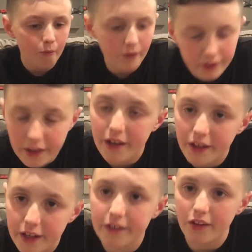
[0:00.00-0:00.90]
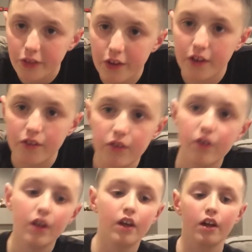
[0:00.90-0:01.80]
we get into things.
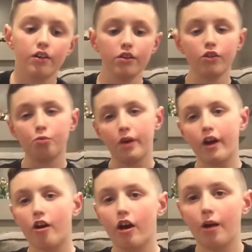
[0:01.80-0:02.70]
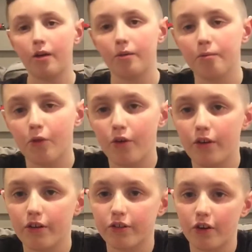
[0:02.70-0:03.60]
Because this is where I'm
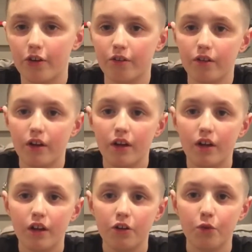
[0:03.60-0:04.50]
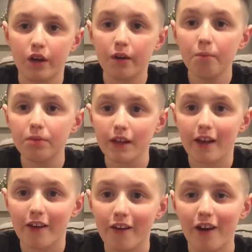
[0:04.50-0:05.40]
going to start doing
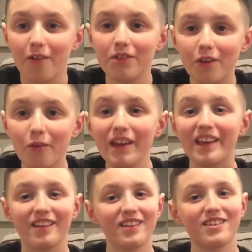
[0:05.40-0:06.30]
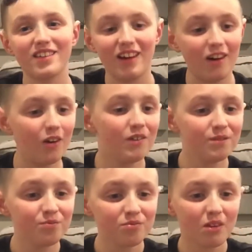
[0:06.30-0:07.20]
player of the week. So
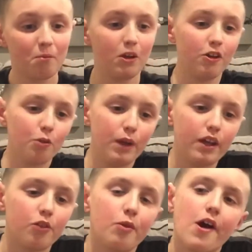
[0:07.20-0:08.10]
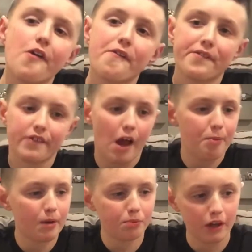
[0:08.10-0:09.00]
player of the week is where I
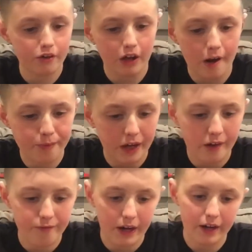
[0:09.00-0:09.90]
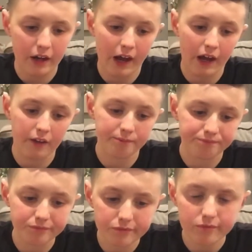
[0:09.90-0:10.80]
pick players out that I find had
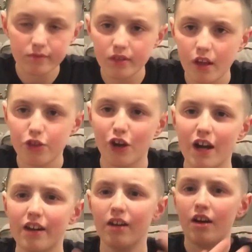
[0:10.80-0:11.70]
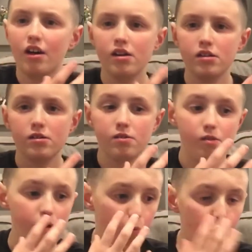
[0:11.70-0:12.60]
done
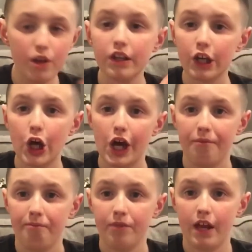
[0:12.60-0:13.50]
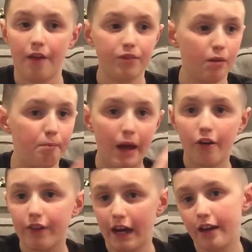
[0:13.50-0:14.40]
really good and have done
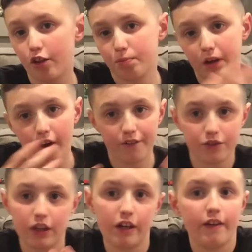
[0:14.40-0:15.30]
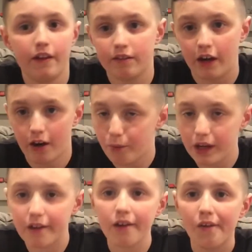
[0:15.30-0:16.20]
better than any other player I've seen in that entire
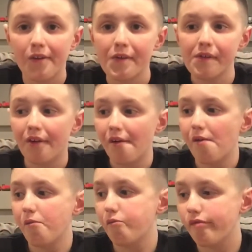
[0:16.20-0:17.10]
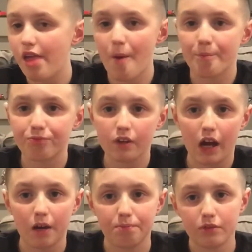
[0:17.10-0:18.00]
week and
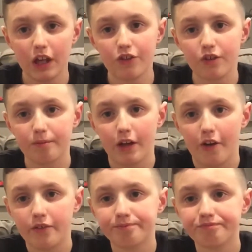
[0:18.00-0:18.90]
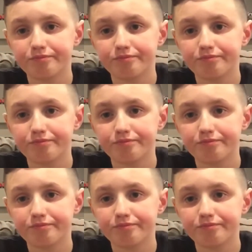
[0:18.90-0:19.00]
kind of place them there